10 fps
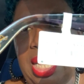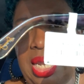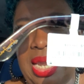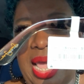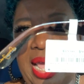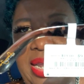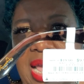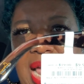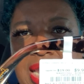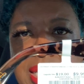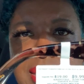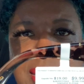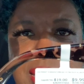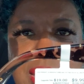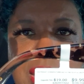nine dollars
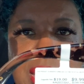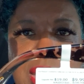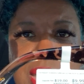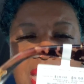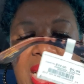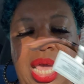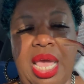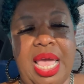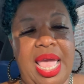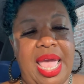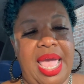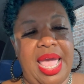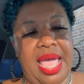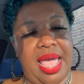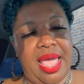
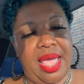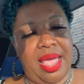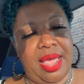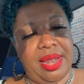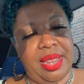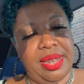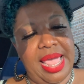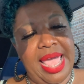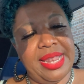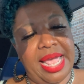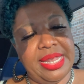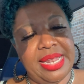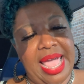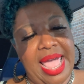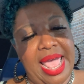and nine ninety
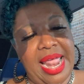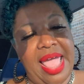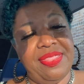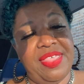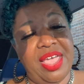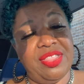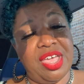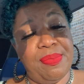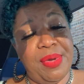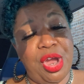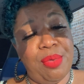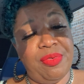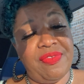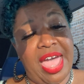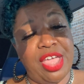nine, and that the comparable
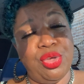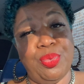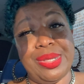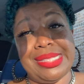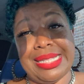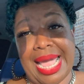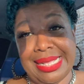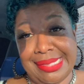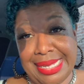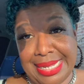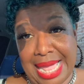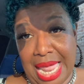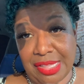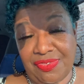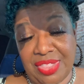value was nineteen
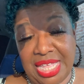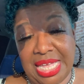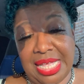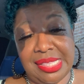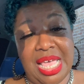dollars for these